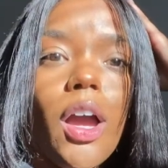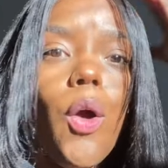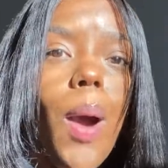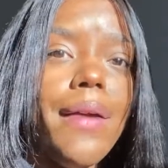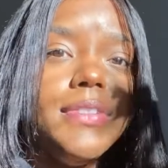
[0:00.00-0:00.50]
oh,
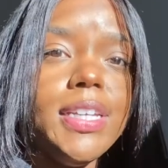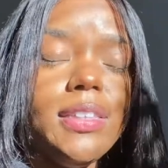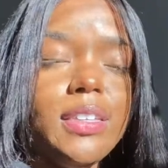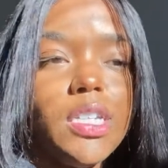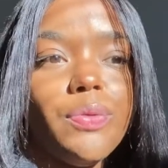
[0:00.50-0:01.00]
I've did
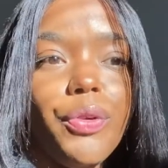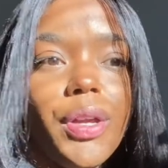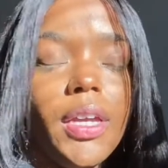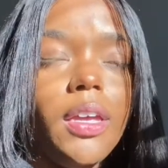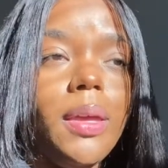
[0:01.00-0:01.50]
this for
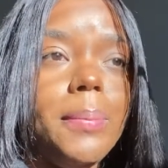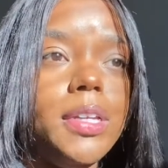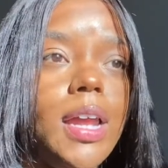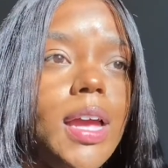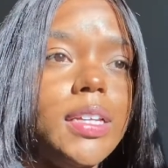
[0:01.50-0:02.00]
him
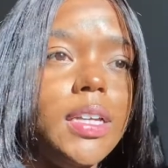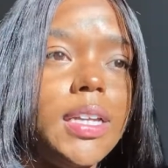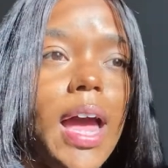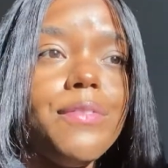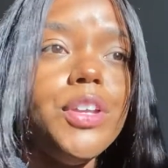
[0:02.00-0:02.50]
and
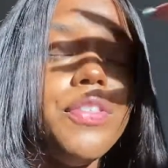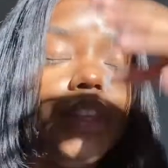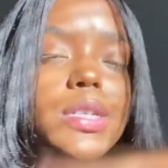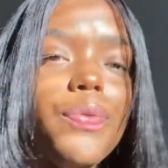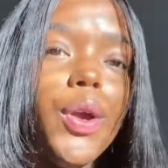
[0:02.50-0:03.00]
I've done
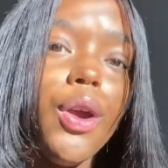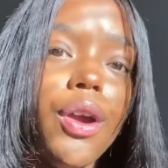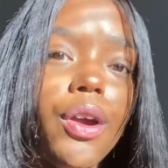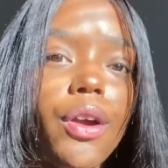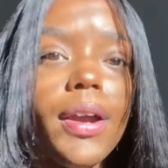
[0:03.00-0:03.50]
this for her.